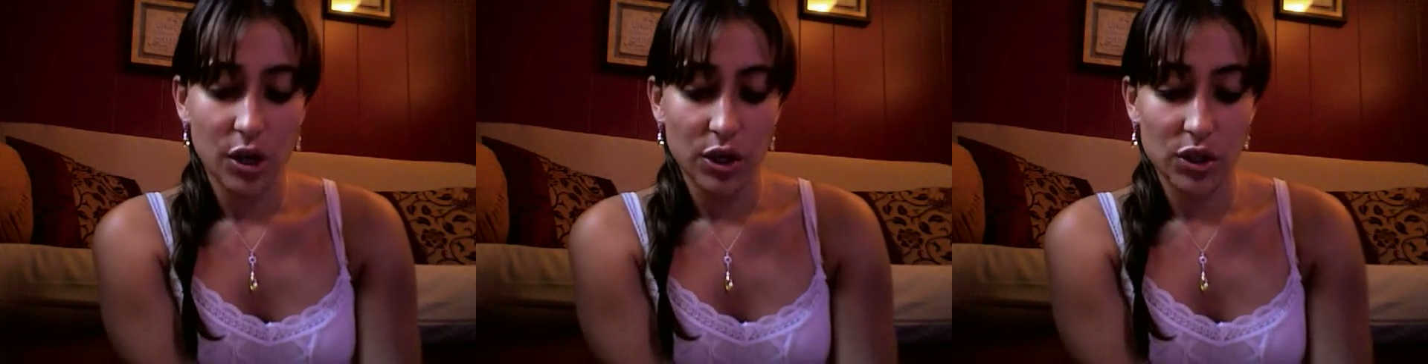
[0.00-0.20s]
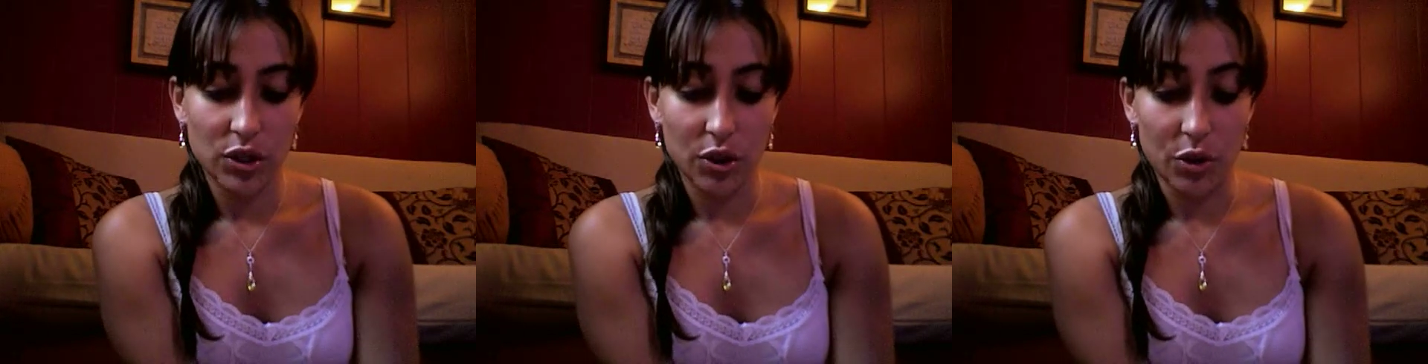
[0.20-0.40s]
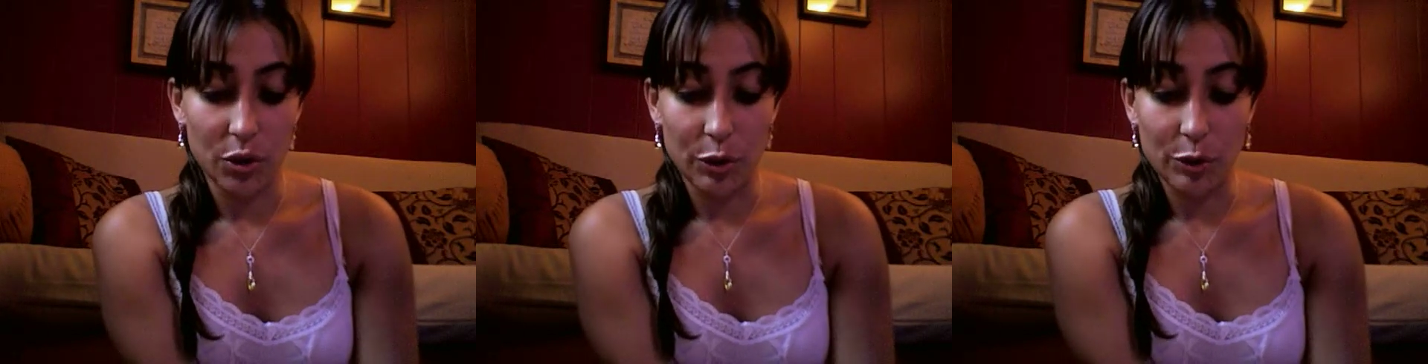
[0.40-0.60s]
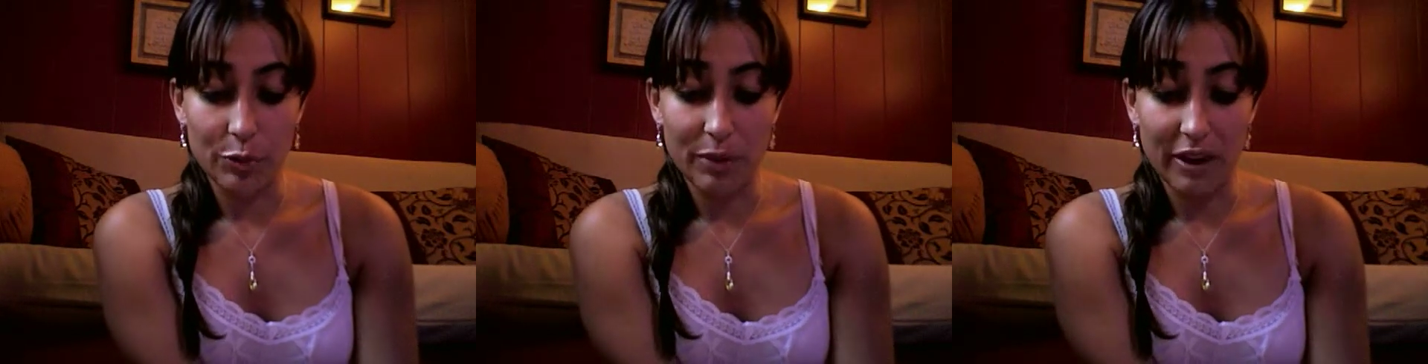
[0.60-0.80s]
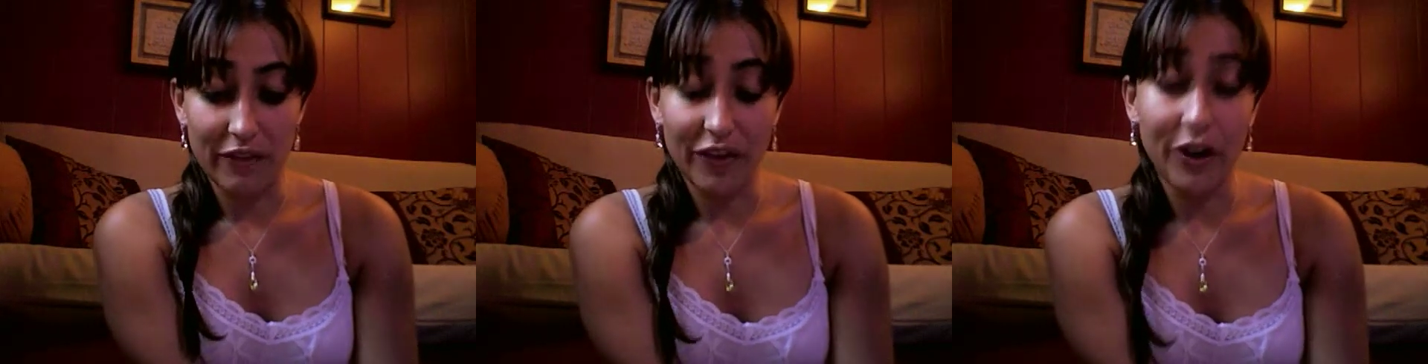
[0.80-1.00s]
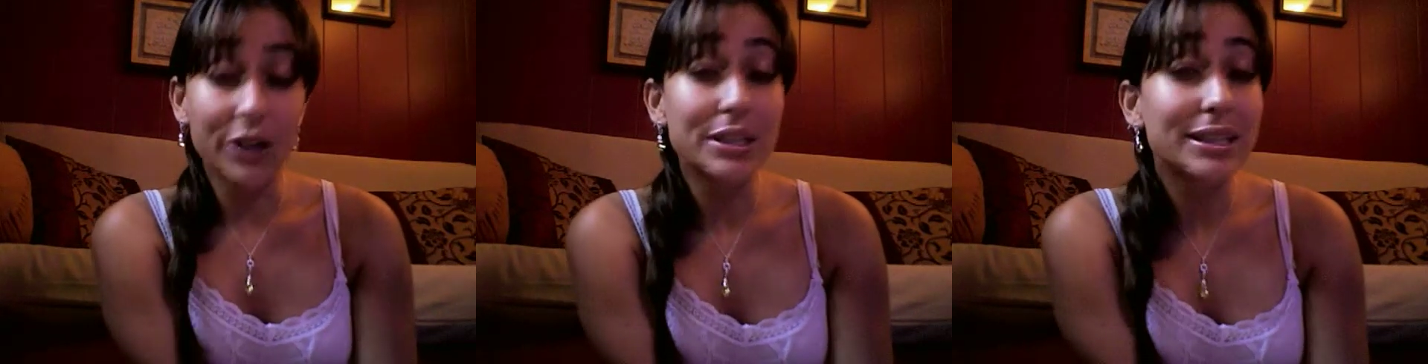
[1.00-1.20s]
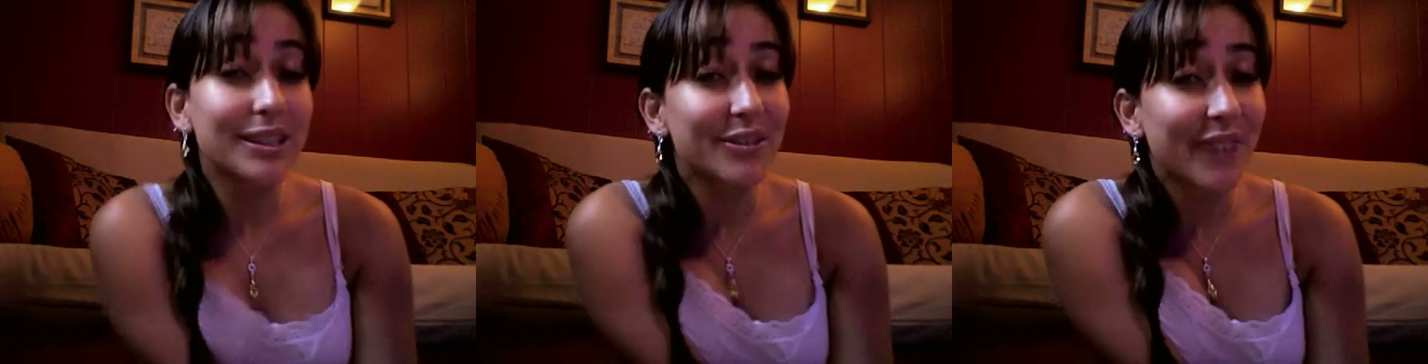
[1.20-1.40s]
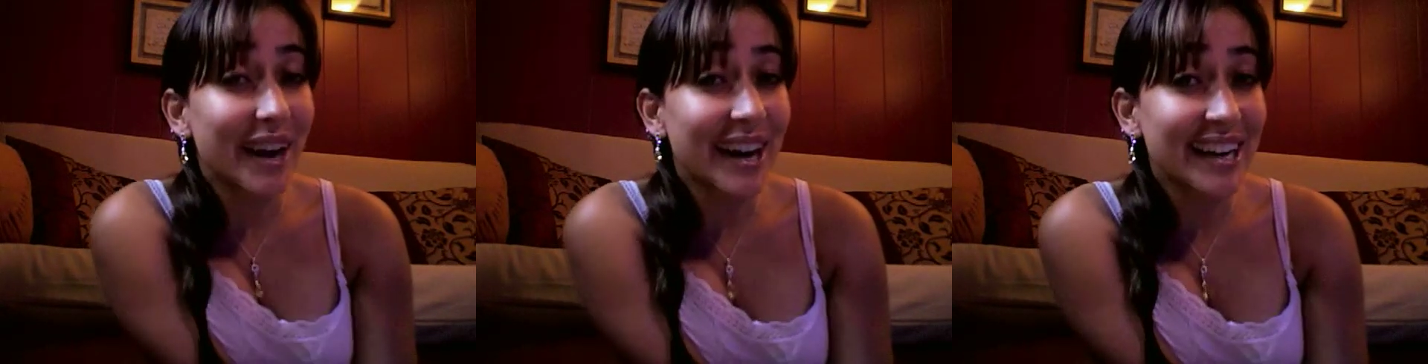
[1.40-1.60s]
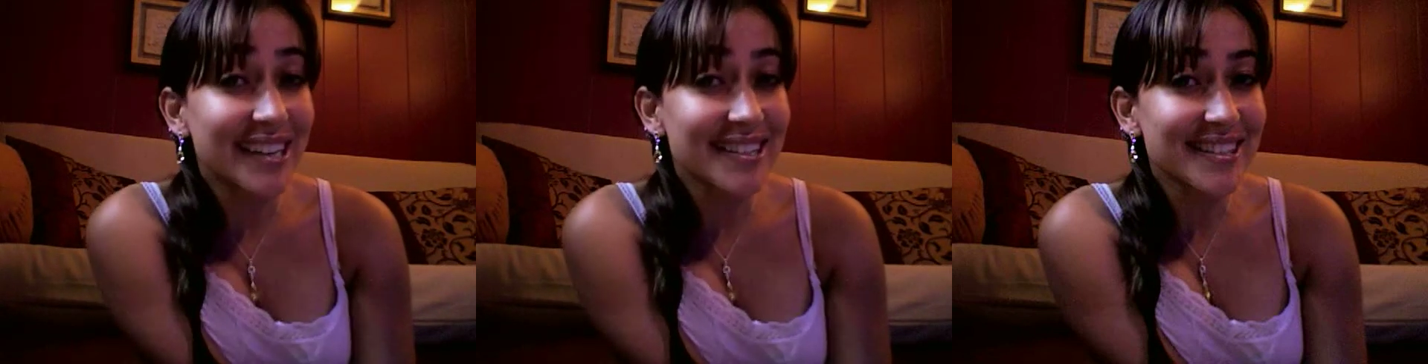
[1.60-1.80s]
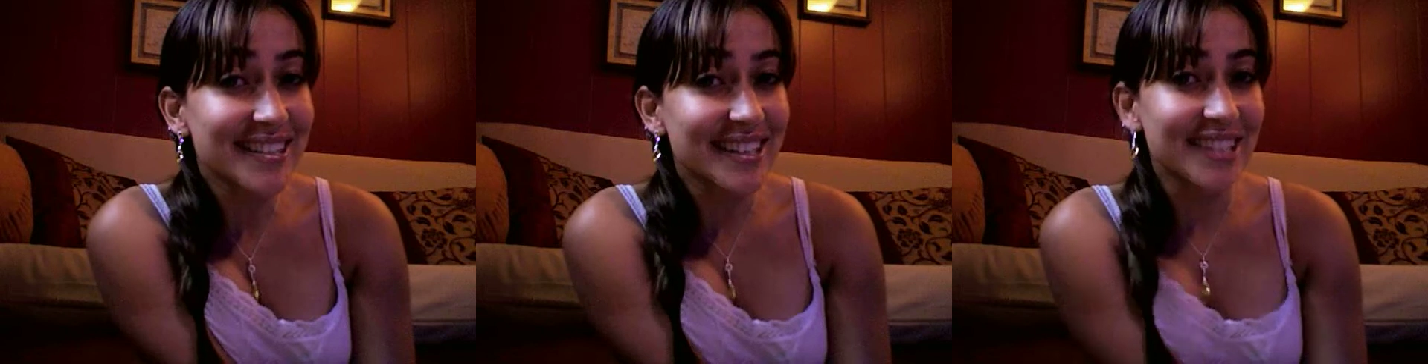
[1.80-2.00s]
So, my first
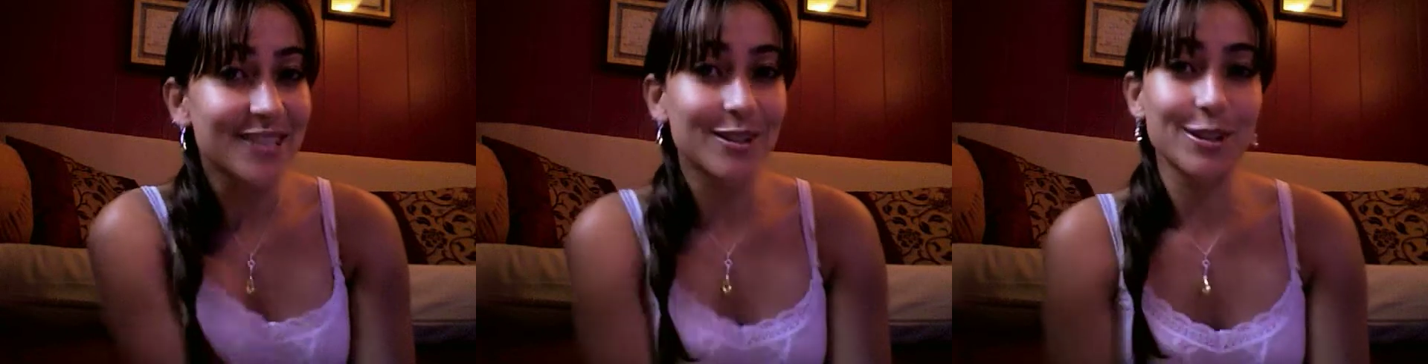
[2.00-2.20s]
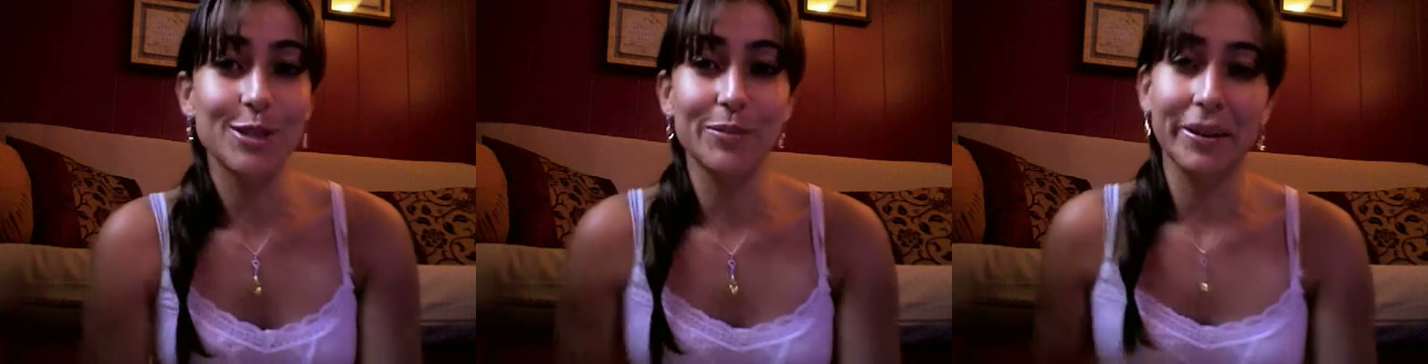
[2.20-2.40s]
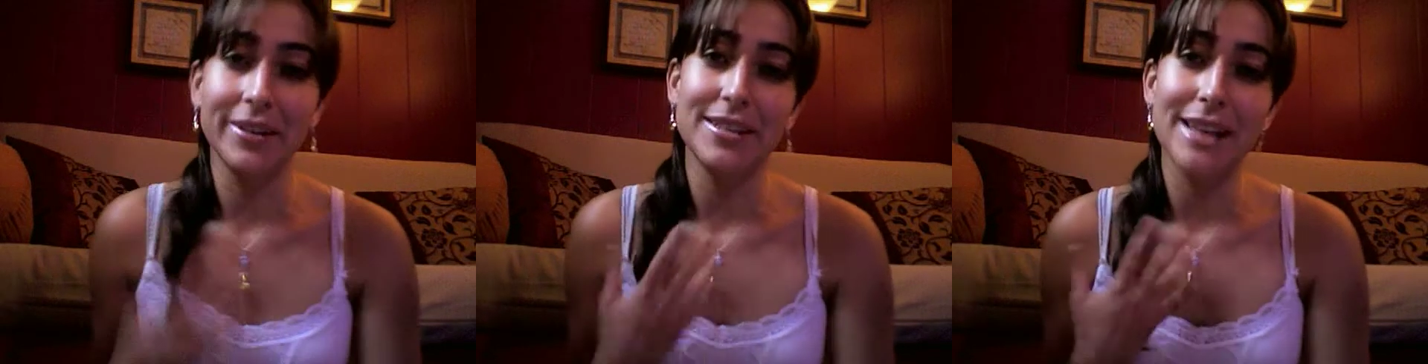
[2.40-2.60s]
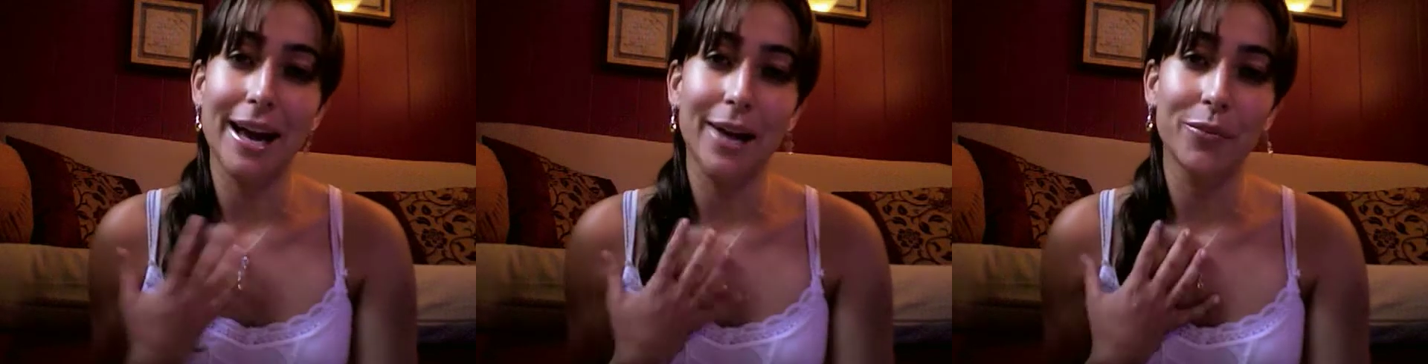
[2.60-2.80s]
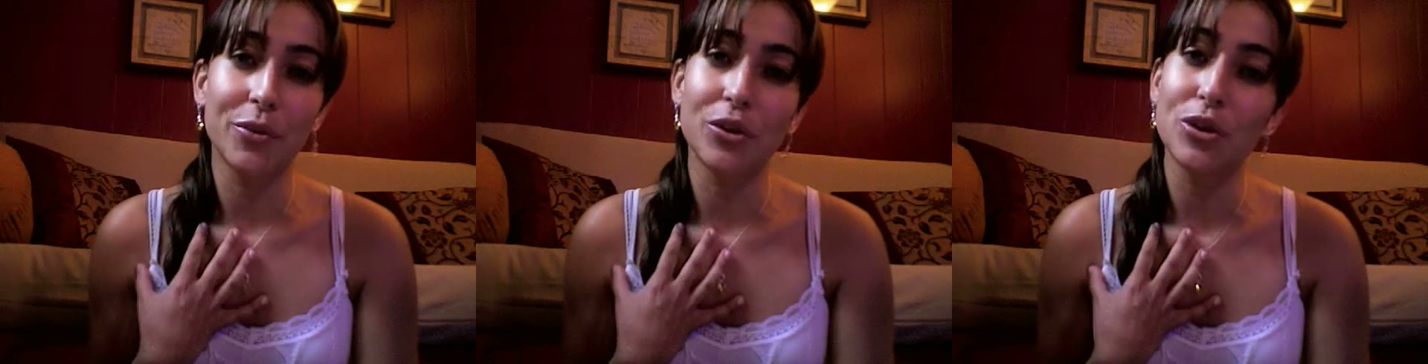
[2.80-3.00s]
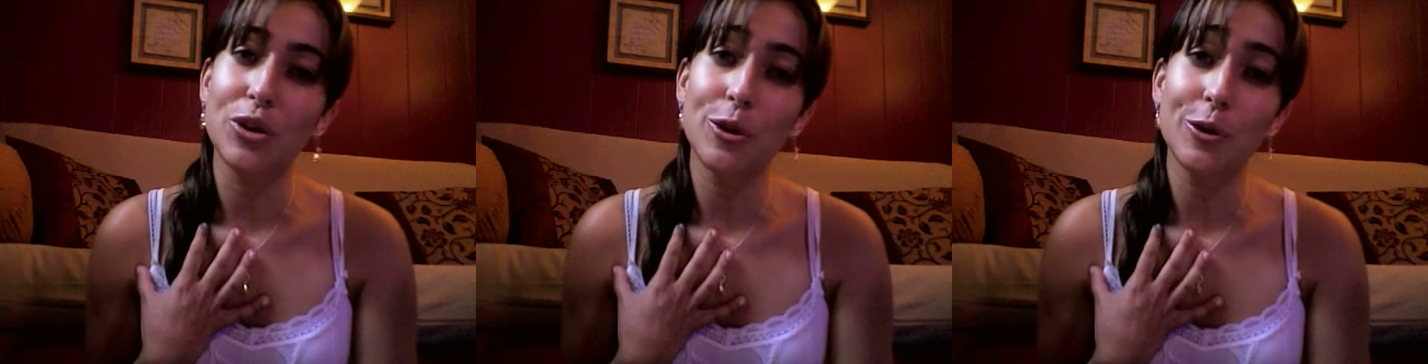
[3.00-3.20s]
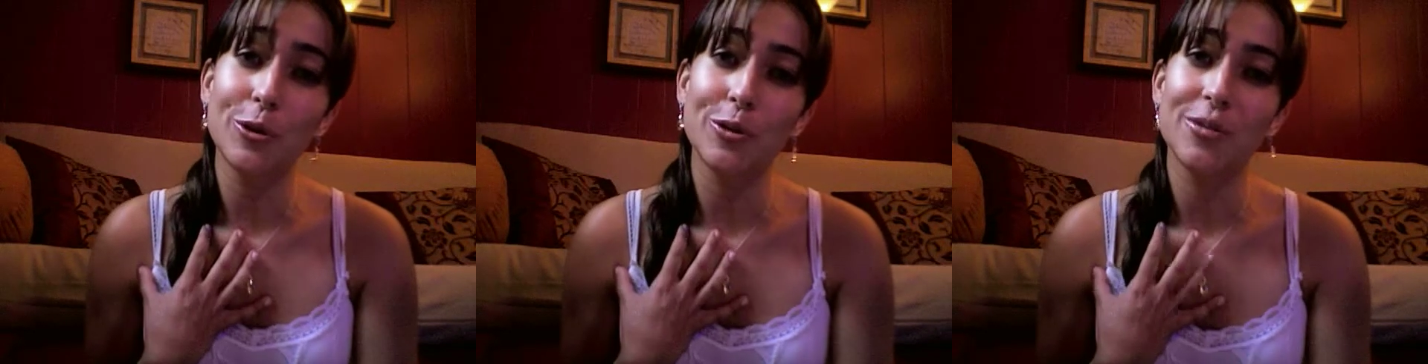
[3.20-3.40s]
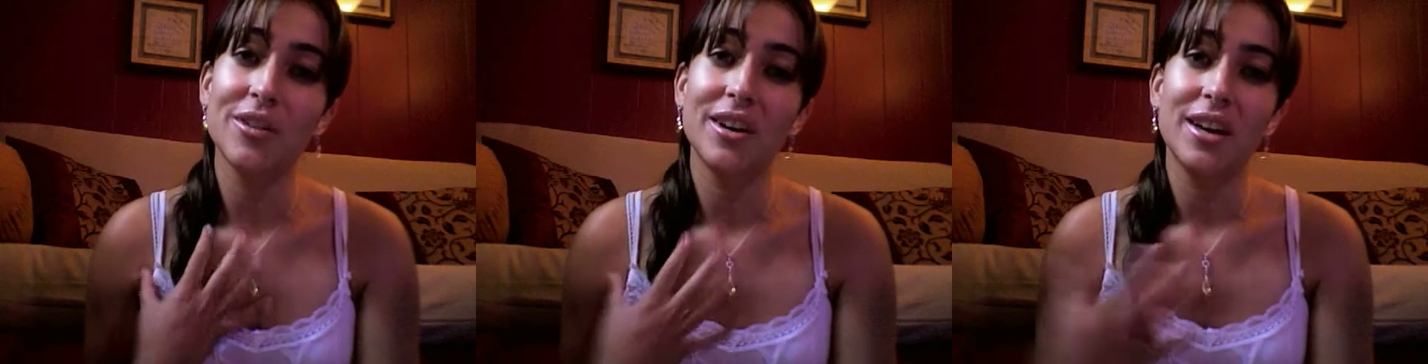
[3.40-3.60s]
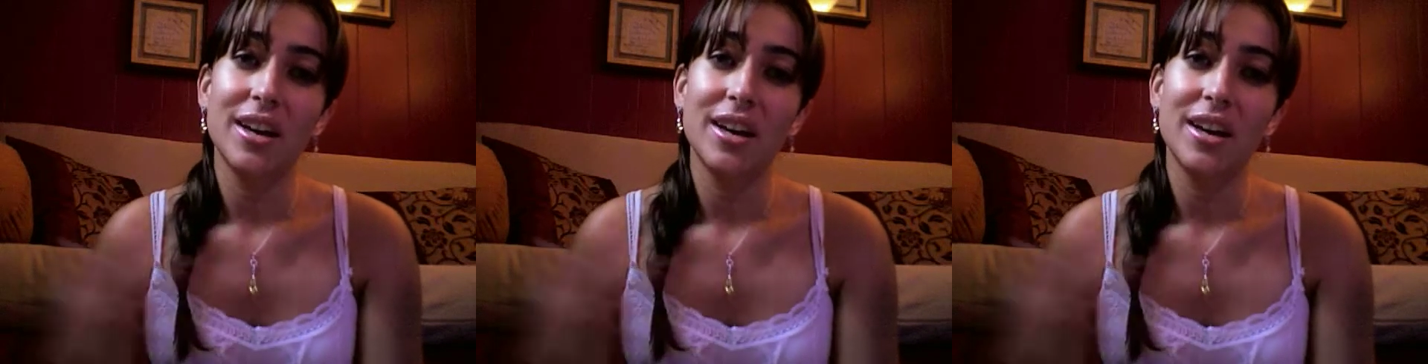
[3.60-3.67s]
advice is to spend time with you